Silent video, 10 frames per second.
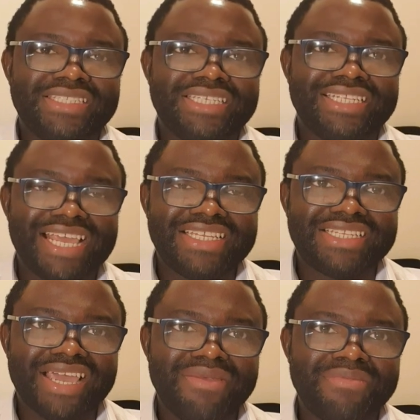the next
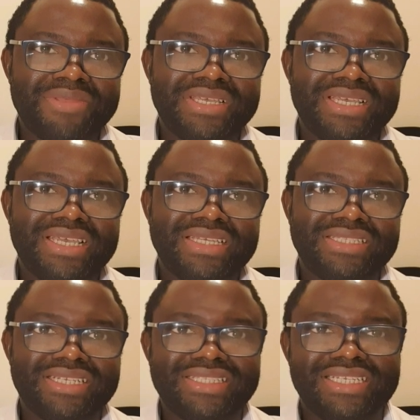time in
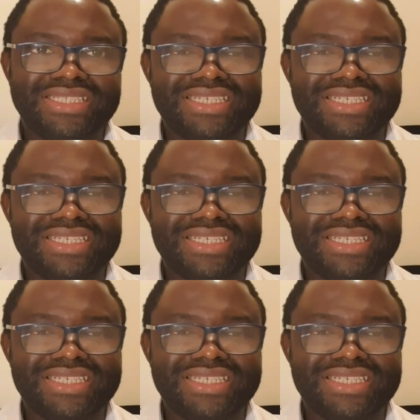the in